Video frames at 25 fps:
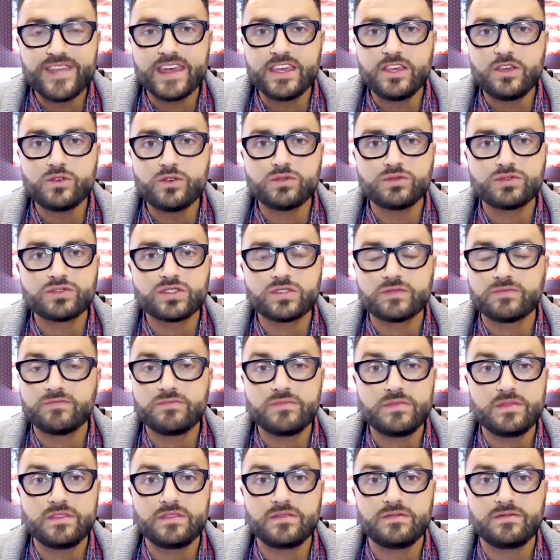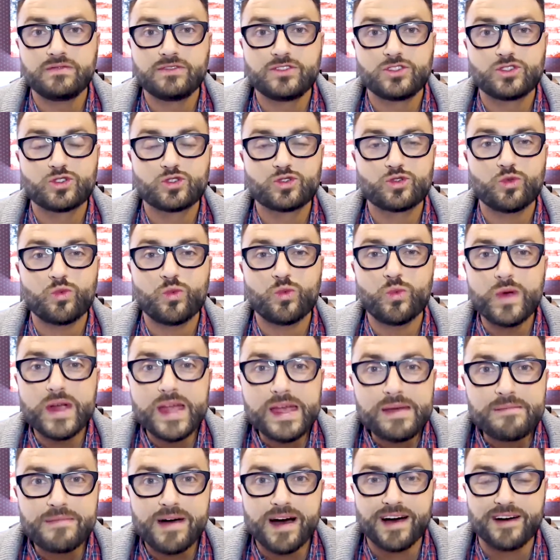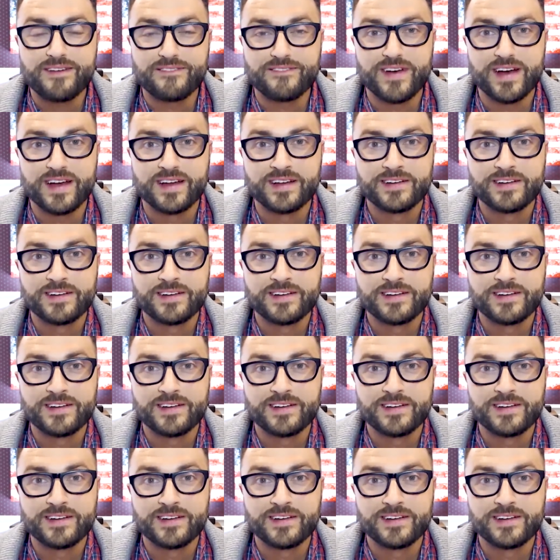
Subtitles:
you dream of.